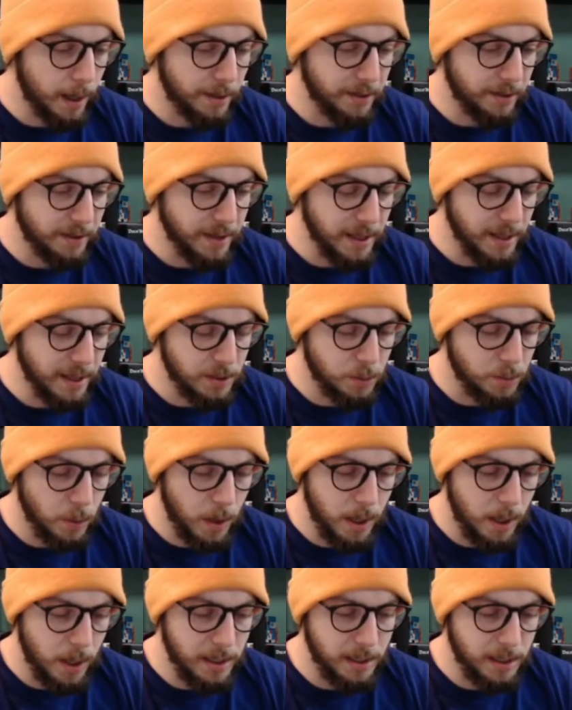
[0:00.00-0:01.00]
This
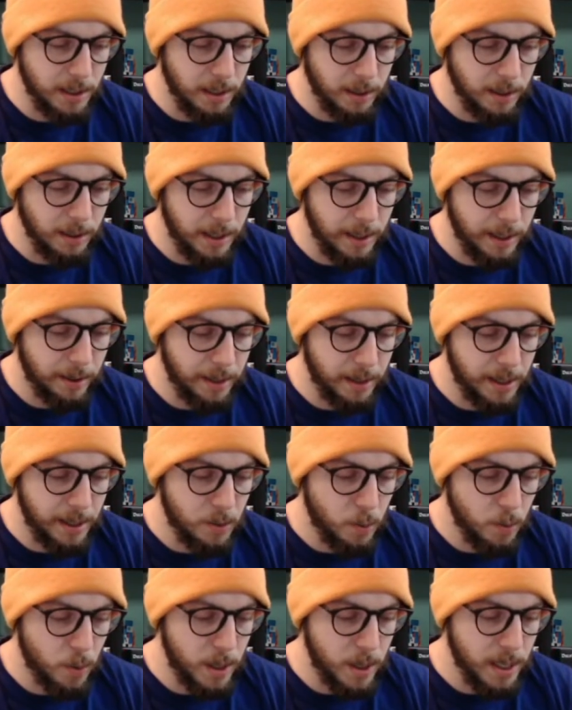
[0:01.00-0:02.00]
one,
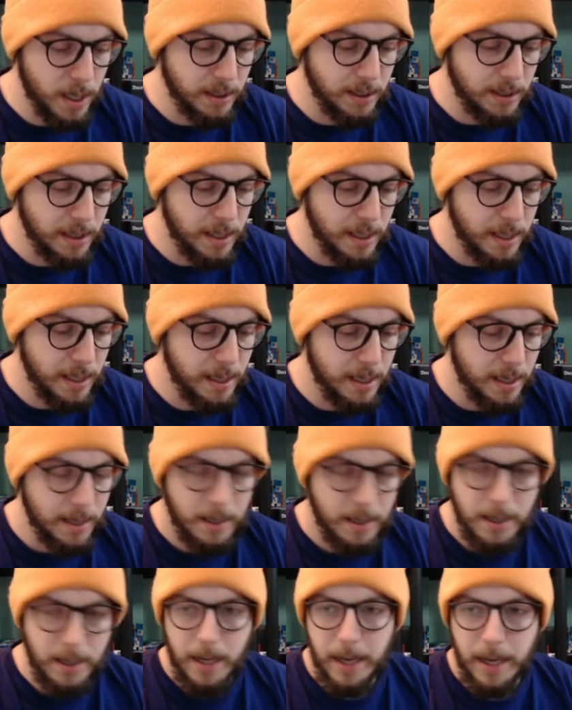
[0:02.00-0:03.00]
Galarian Wheezing,
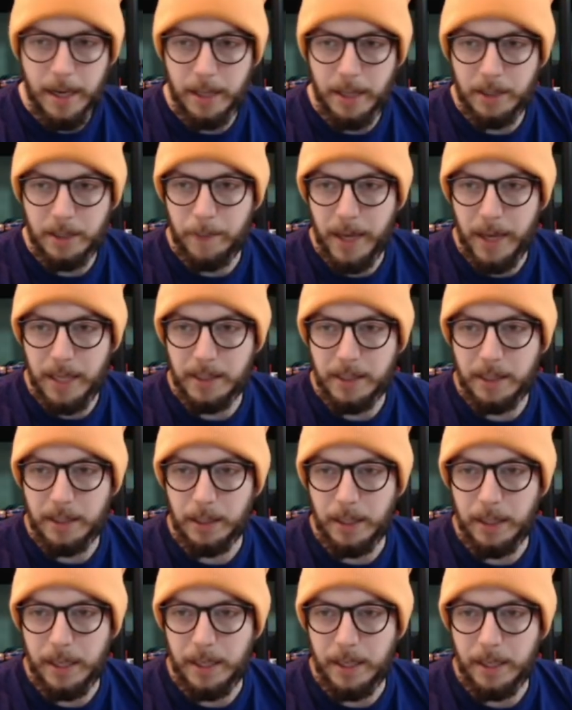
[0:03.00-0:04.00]
it's
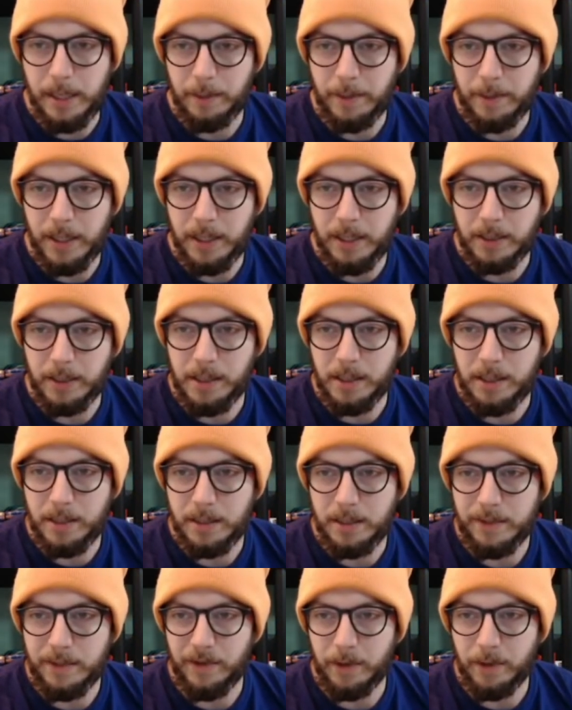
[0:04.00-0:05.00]
basically in here because of the
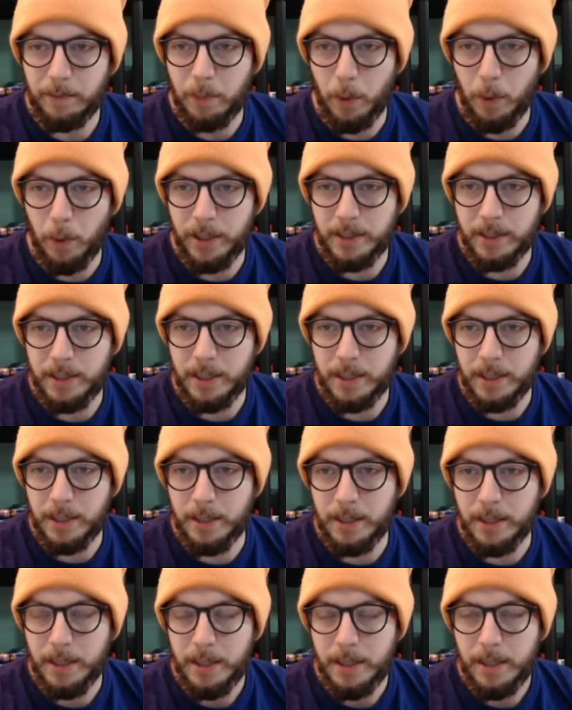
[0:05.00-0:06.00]
severe
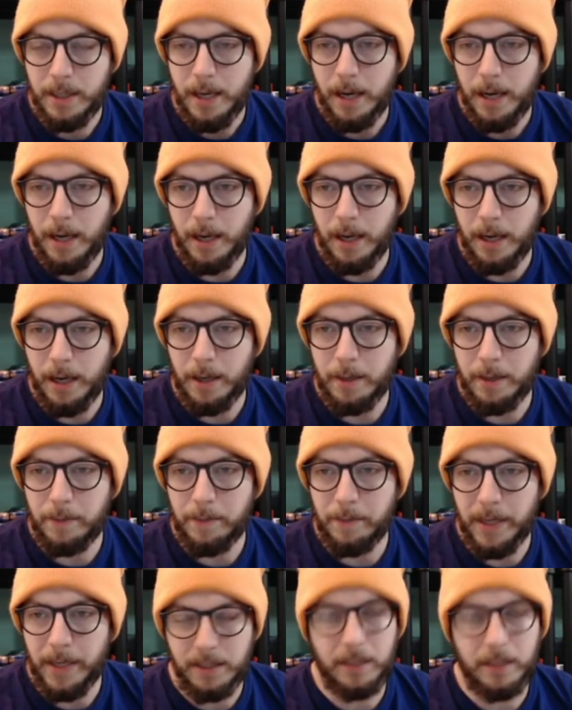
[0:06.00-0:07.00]
poison.
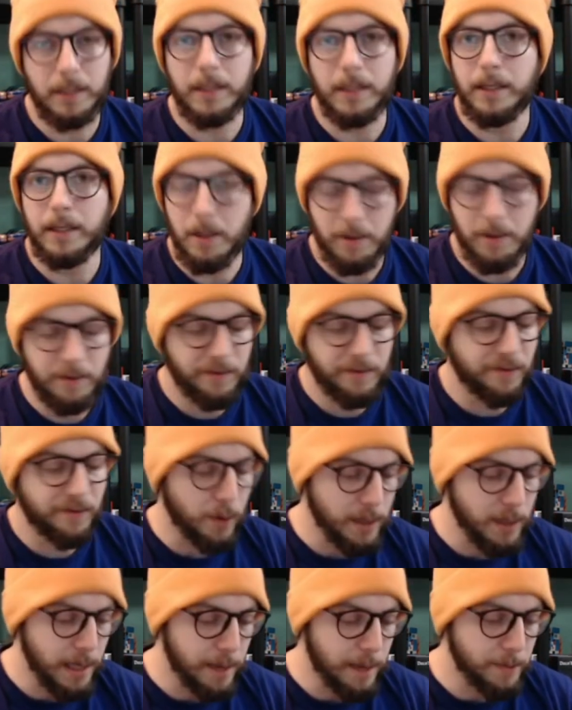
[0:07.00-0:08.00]
Basically another
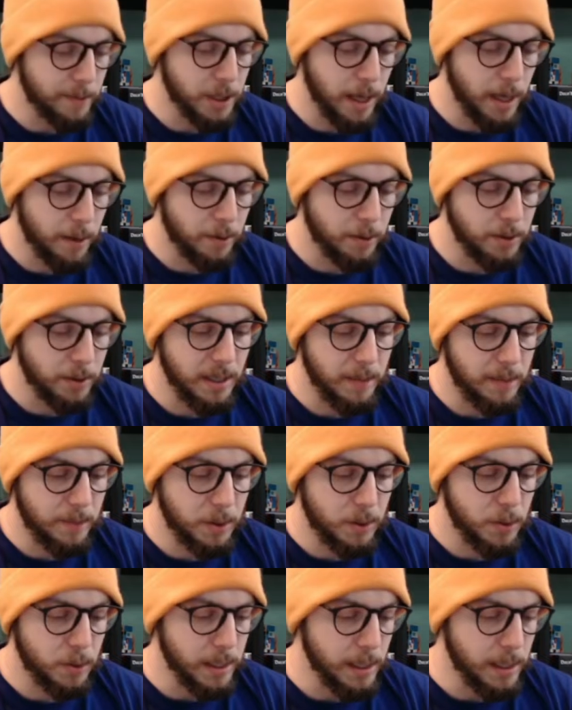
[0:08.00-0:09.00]
4 damage counters in
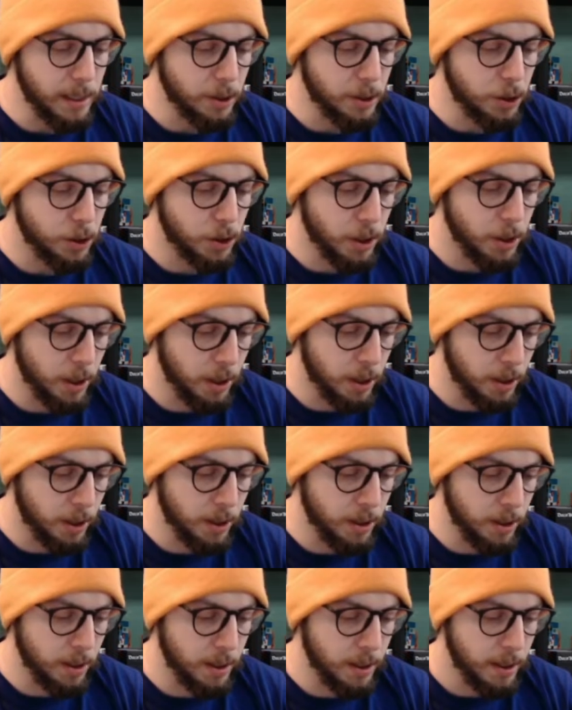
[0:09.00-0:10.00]
between each
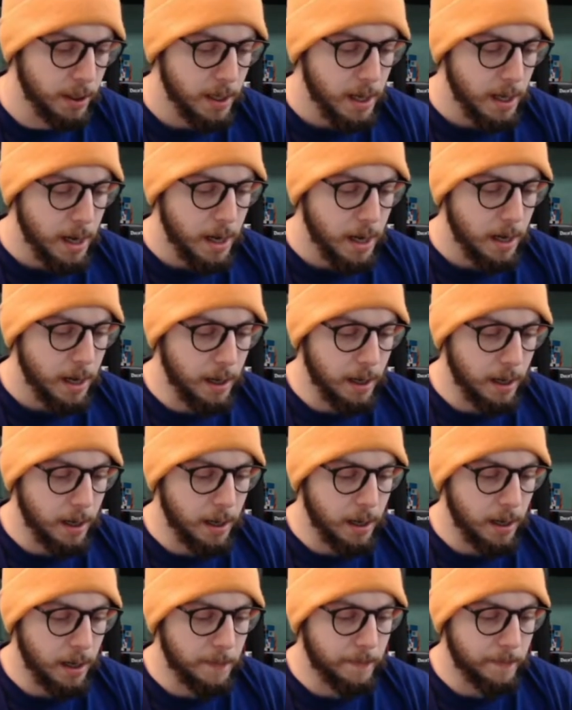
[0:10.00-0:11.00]
turn.
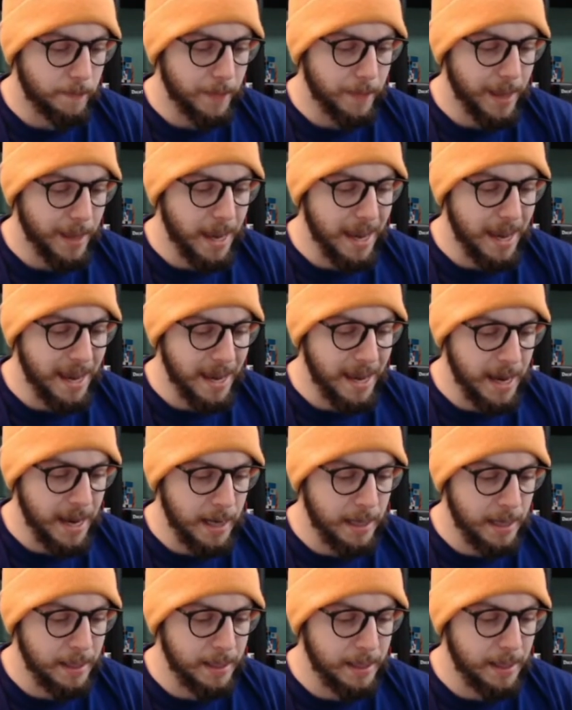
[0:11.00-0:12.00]

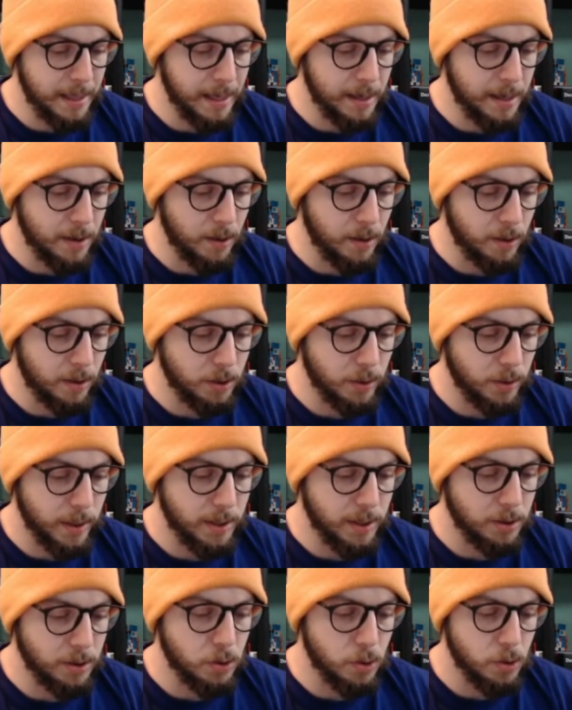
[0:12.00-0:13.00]
And it also
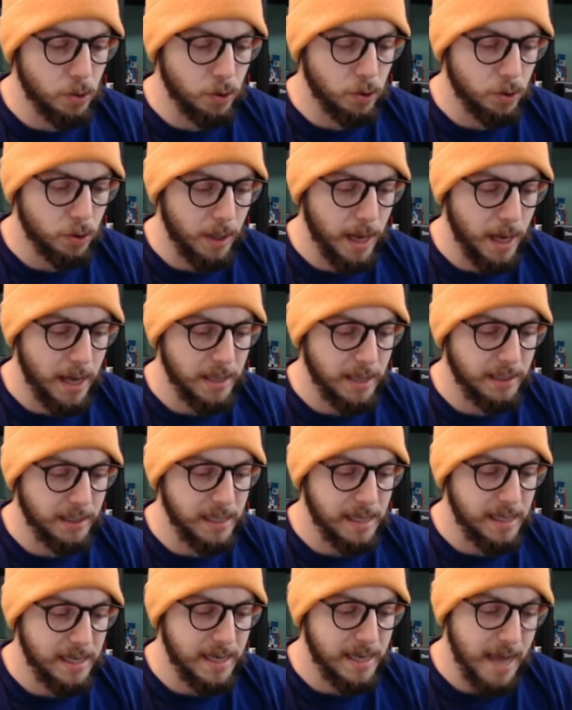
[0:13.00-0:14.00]
has
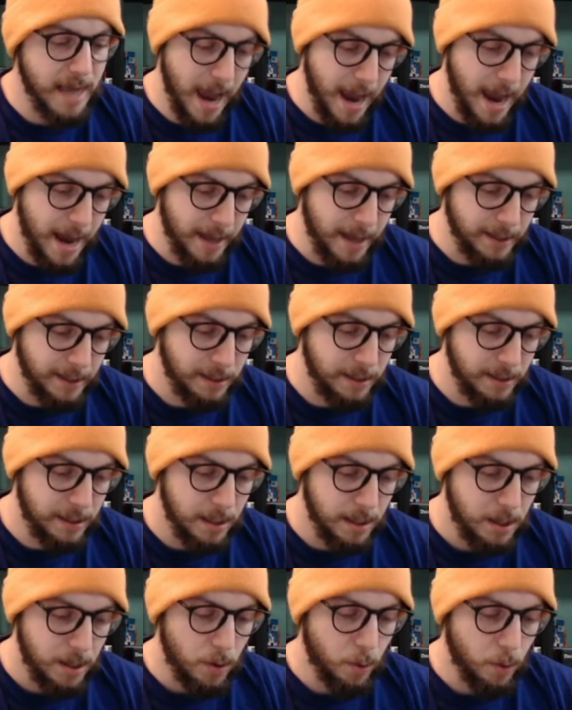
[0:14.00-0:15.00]
Neutralizing Gas,
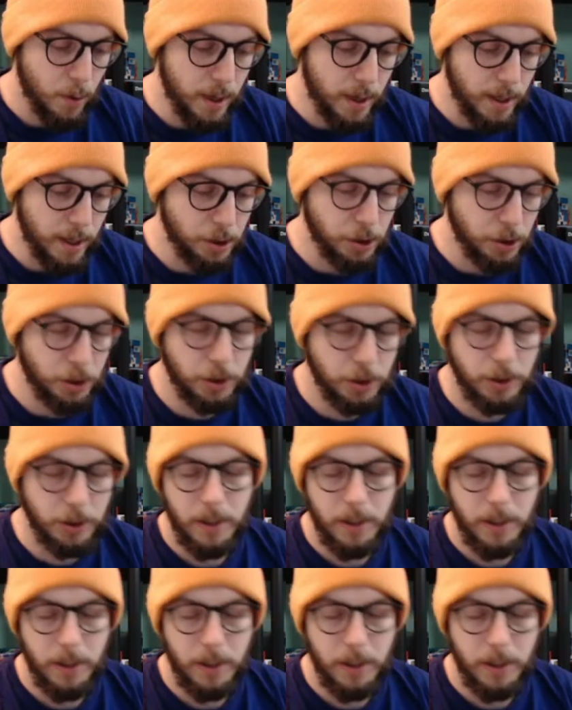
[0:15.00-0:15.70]
which